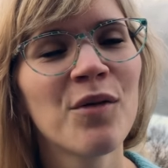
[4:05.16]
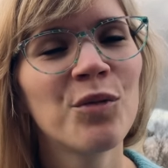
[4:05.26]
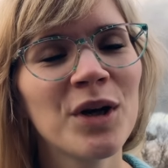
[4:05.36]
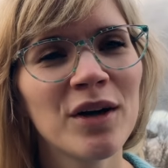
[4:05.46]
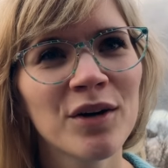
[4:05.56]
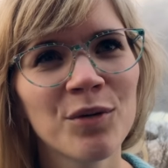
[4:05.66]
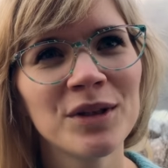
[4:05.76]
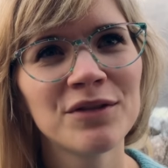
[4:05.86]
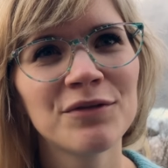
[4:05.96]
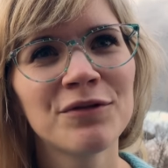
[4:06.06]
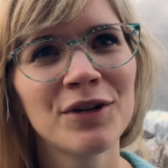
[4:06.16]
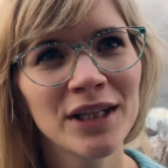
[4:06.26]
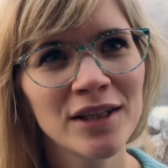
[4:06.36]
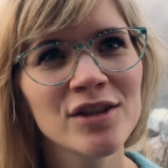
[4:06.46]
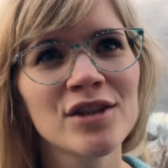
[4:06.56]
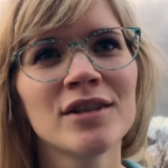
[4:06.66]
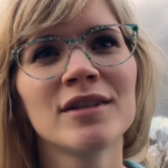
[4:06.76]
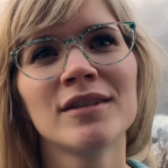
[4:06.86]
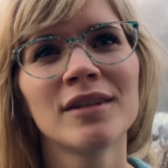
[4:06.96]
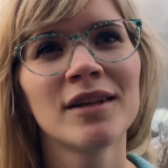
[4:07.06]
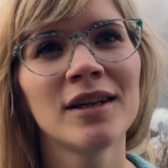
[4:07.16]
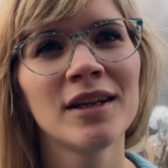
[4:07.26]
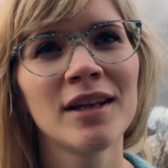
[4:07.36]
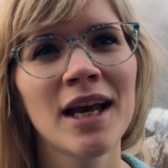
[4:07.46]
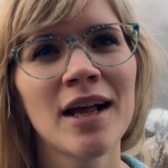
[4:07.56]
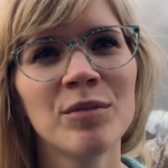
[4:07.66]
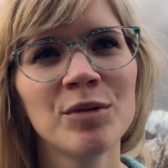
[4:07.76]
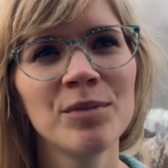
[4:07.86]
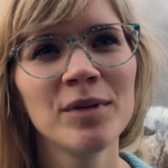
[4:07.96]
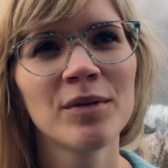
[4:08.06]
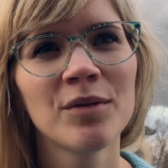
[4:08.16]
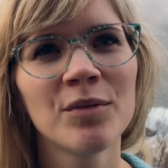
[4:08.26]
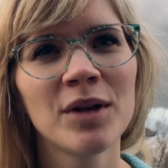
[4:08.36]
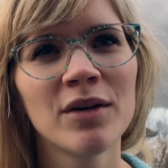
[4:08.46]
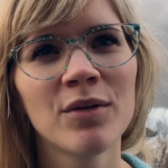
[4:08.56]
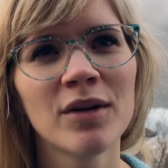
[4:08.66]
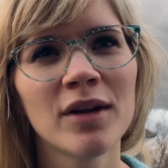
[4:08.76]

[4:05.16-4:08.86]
We are going to finish uh, the album with all